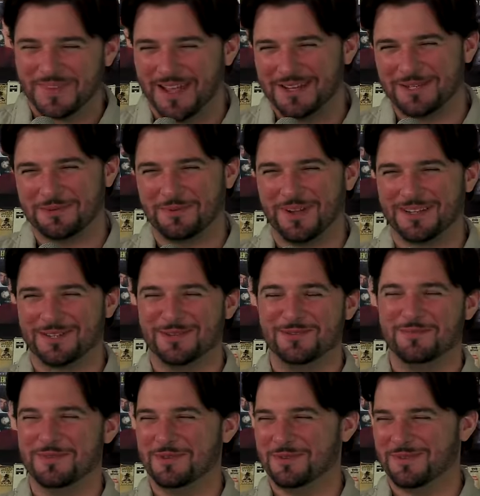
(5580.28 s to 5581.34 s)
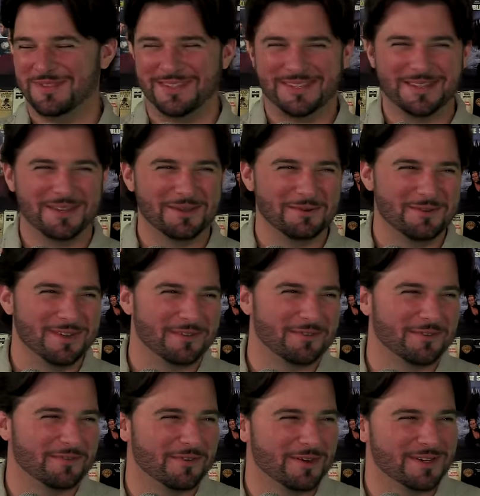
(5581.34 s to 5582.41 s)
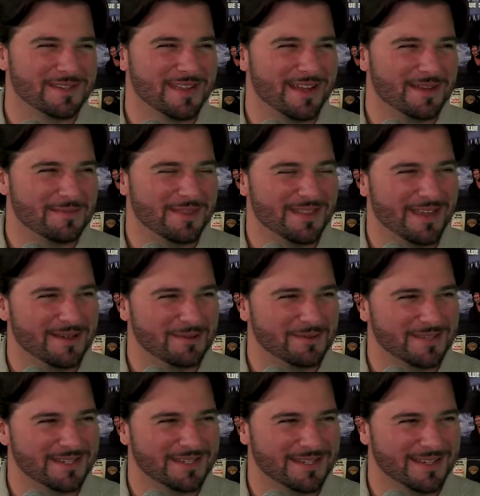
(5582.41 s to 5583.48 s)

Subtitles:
I just watched New Mutants the other week for the first time, and that was...